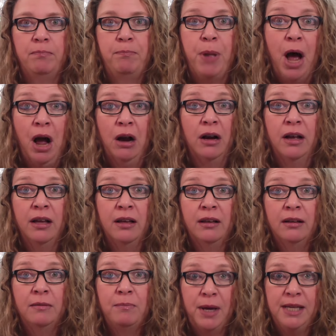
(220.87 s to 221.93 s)
bunk,
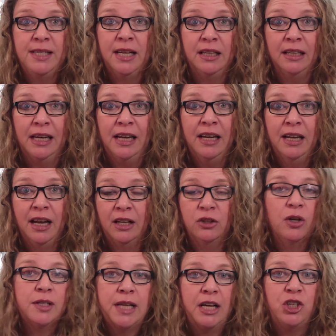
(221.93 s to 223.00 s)
basically. It
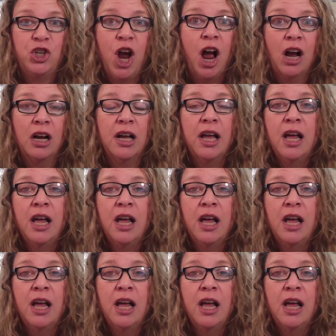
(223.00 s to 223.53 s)
looks like junk.